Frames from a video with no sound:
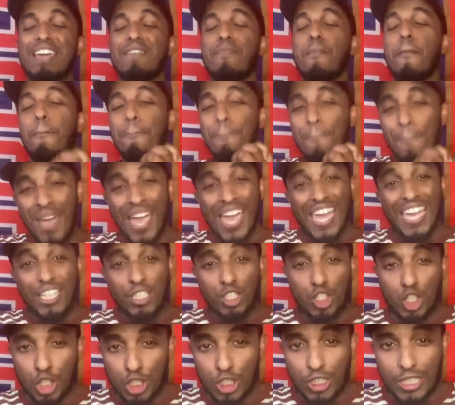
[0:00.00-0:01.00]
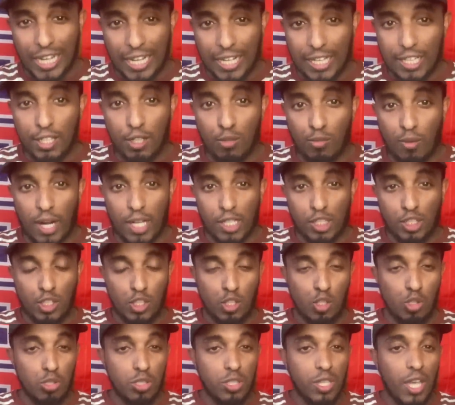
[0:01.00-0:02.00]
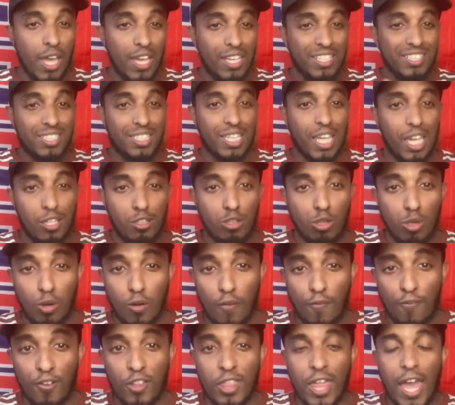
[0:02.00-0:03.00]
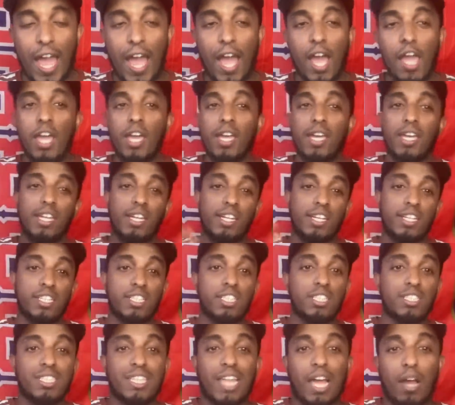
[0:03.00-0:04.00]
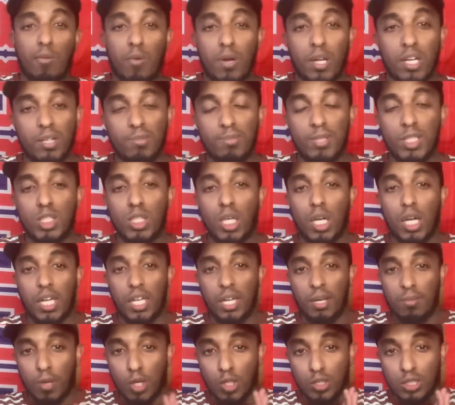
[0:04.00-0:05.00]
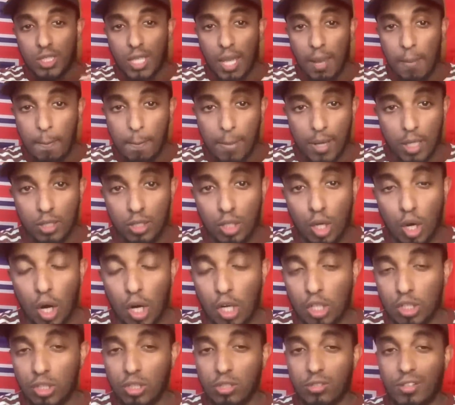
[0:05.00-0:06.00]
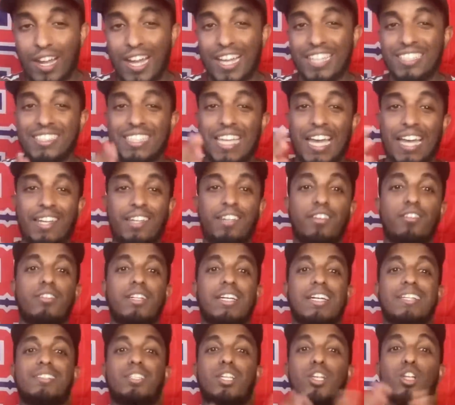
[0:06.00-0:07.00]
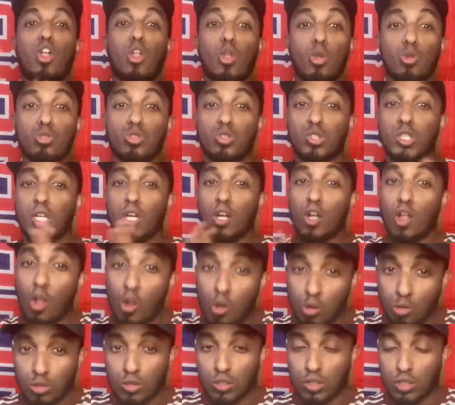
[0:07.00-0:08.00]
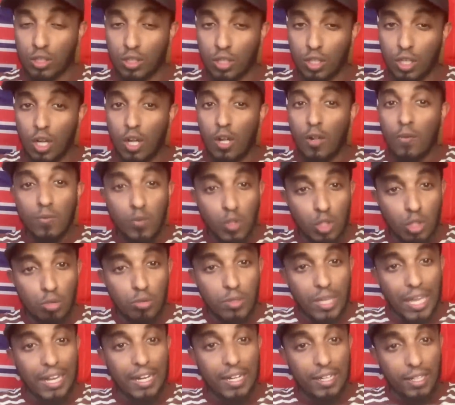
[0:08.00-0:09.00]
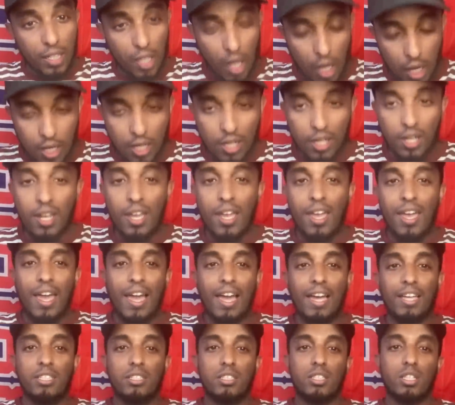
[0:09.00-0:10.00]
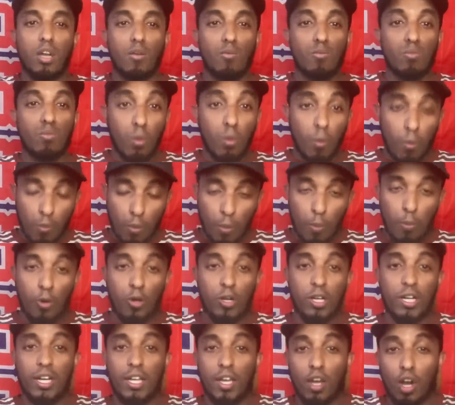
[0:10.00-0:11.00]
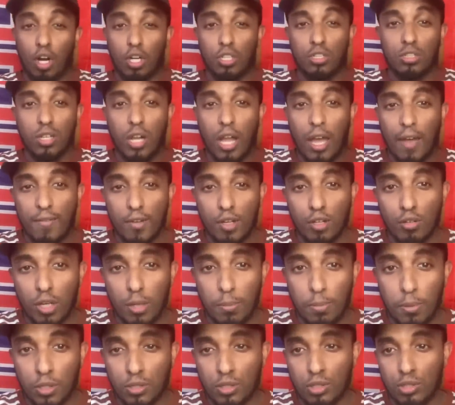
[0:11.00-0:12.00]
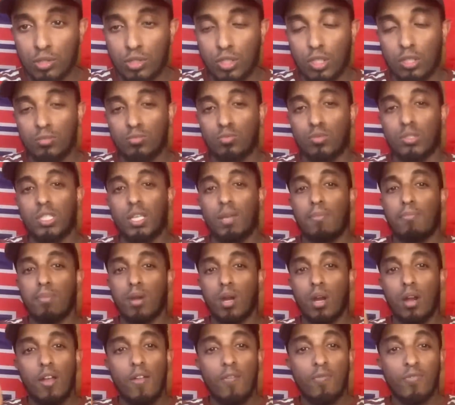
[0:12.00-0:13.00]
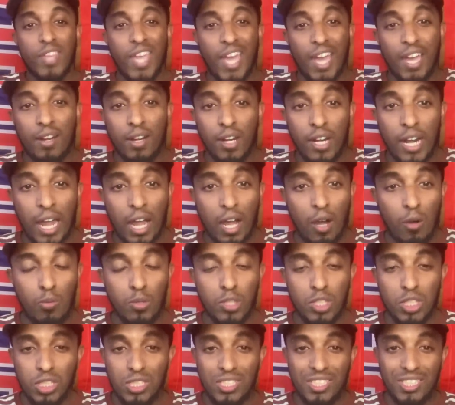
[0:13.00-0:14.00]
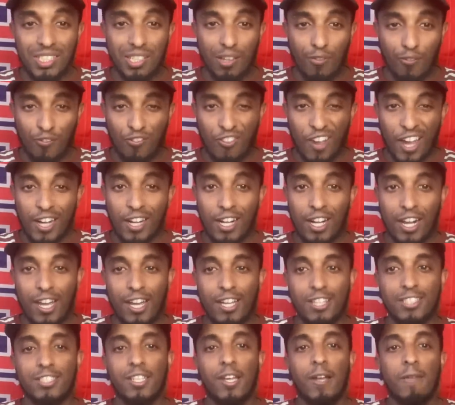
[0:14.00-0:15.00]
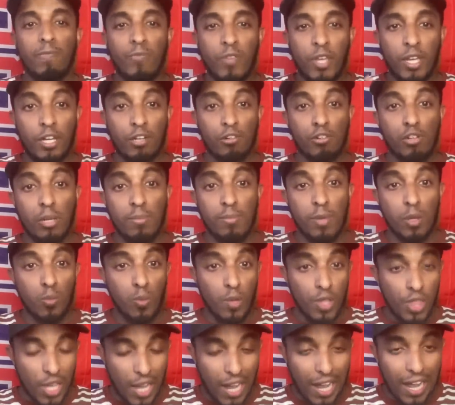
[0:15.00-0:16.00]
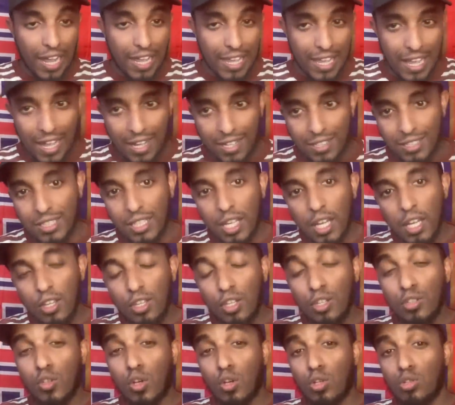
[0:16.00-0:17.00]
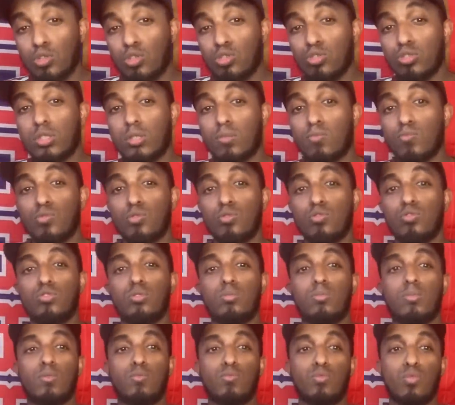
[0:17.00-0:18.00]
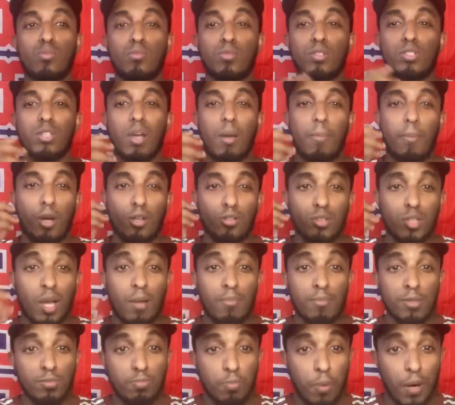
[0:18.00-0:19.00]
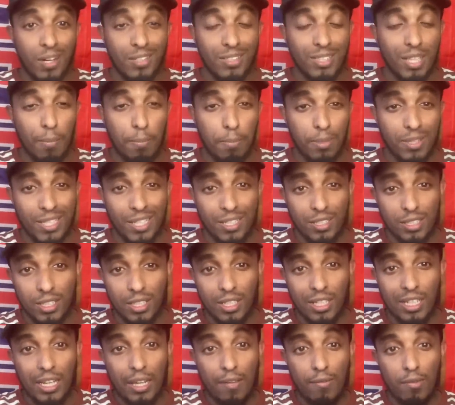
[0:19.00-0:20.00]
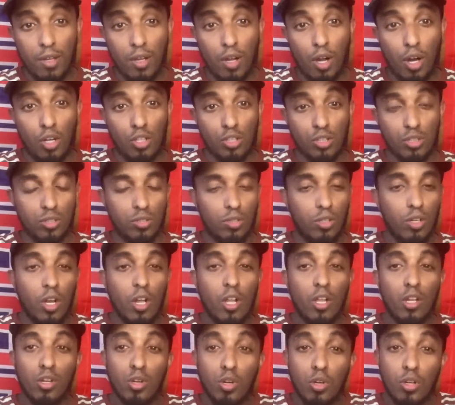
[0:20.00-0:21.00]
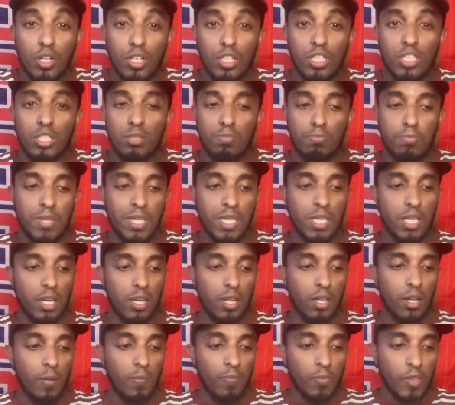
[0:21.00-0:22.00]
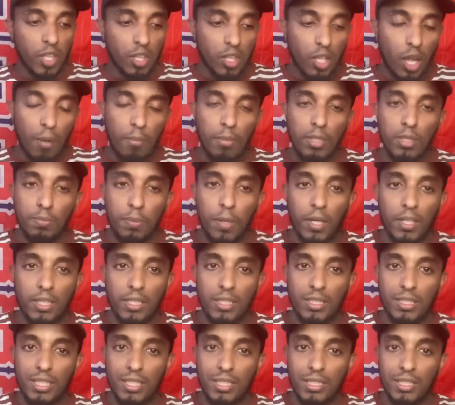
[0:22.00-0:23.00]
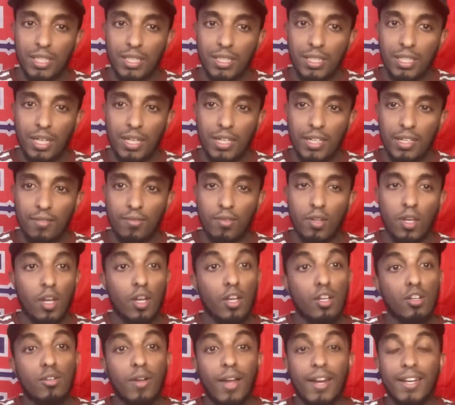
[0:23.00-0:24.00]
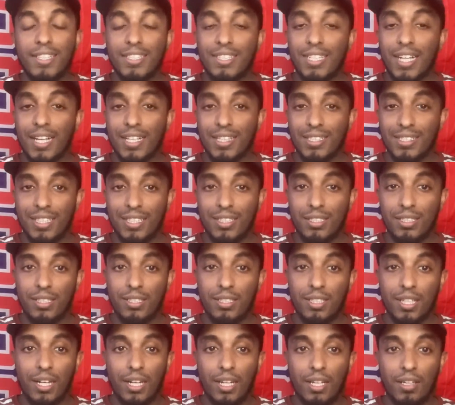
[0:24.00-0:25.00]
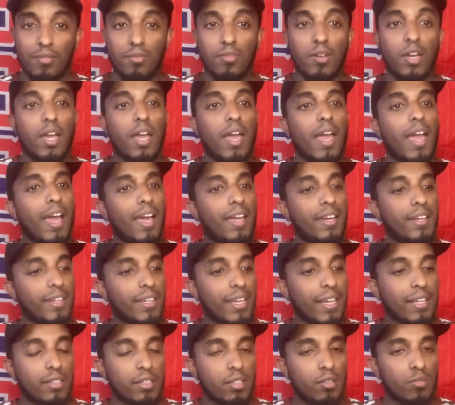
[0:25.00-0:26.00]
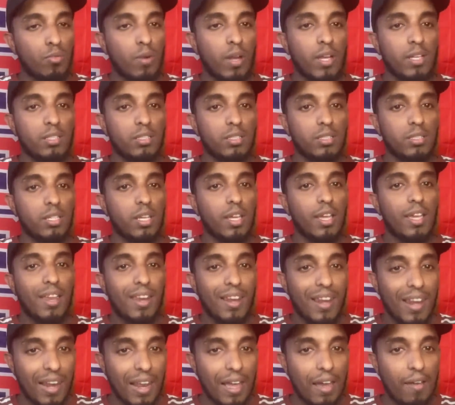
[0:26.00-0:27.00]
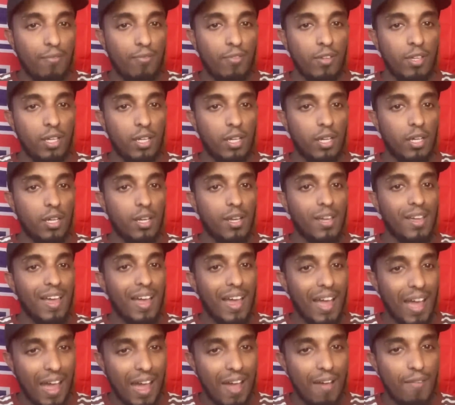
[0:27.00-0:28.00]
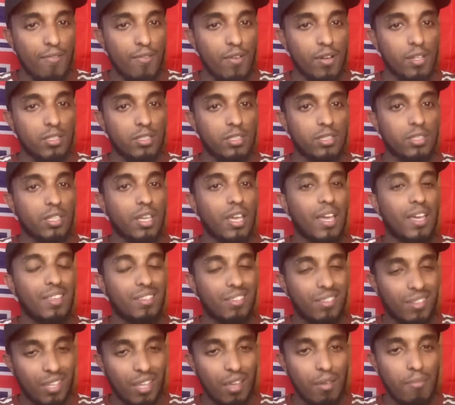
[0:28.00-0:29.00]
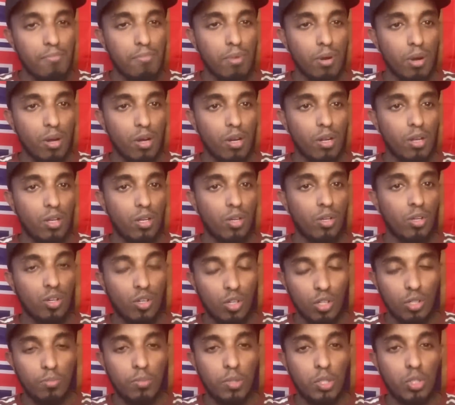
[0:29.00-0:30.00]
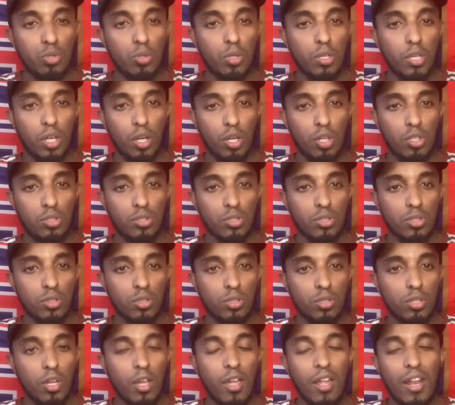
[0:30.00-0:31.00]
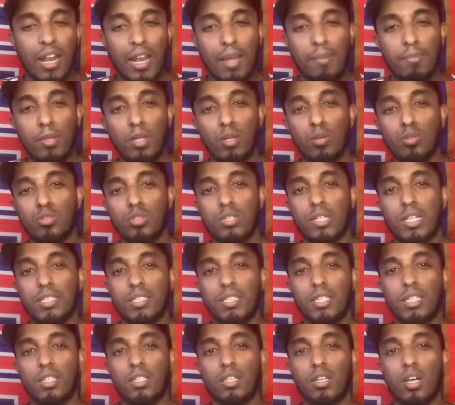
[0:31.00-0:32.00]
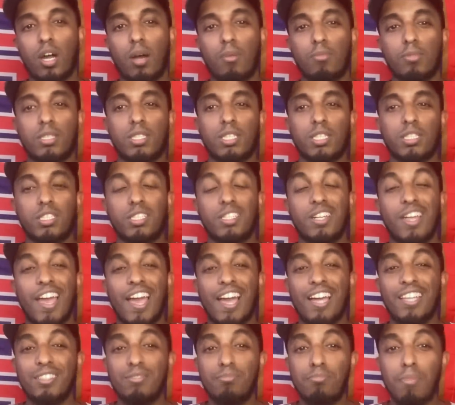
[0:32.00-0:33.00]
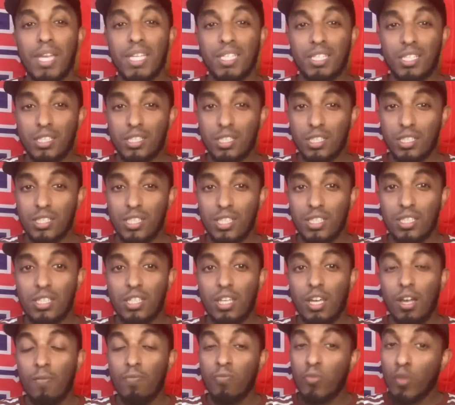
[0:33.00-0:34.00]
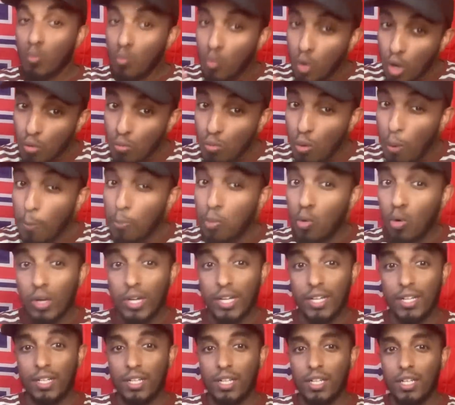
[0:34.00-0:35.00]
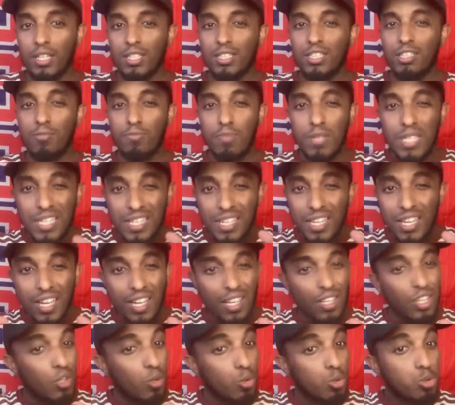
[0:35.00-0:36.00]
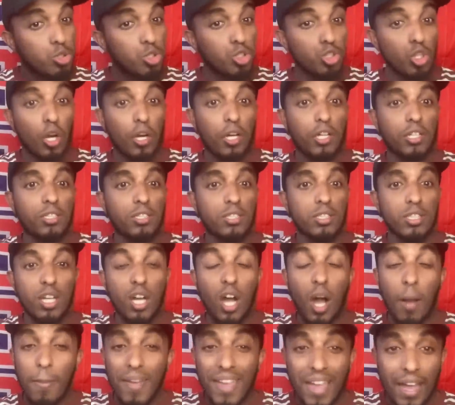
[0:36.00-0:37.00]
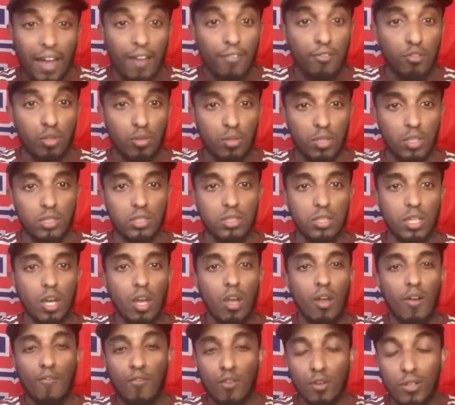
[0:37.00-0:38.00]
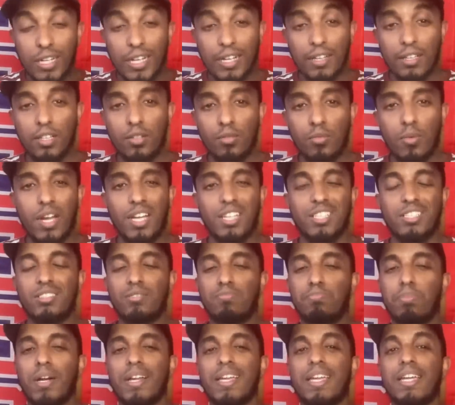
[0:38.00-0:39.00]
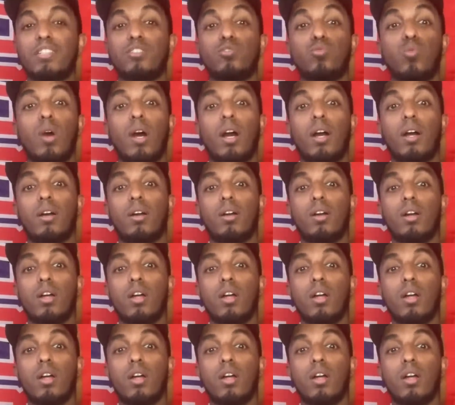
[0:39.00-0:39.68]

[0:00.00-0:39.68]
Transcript: Major Declan Rice news. Stay tuned for that. In addition to that, we're going to be talking about Timber to Arsenal as that deal gets closer and closer to getting done. As reportedly, Arsenal have agreed personal terms with Timber, and now we just need to finalize an agreement with Ajax. There's also some rumors about Thomas Partey potentially leaving Arsenal. Could it just mean that Thomas Partey is destined to leave, Granit Xhaka is destined to leave, and Declan Rice, Lavia, Havertz, and Timber could be joining Arsenal? Let me know what you guys think in the comment section. As Manchester City were reported to be those sharks coming after us for Declan Rice, but guess what?